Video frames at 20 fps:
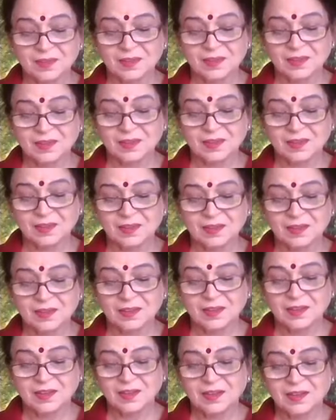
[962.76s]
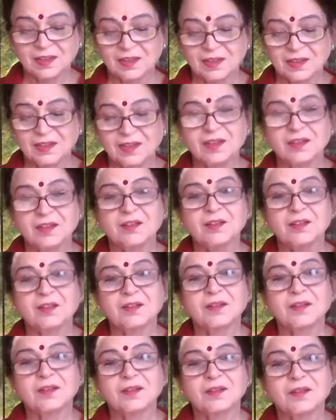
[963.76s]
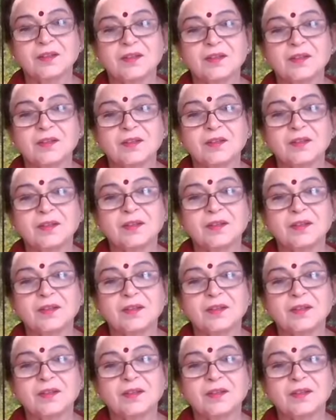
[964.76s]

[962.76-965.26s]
(silence)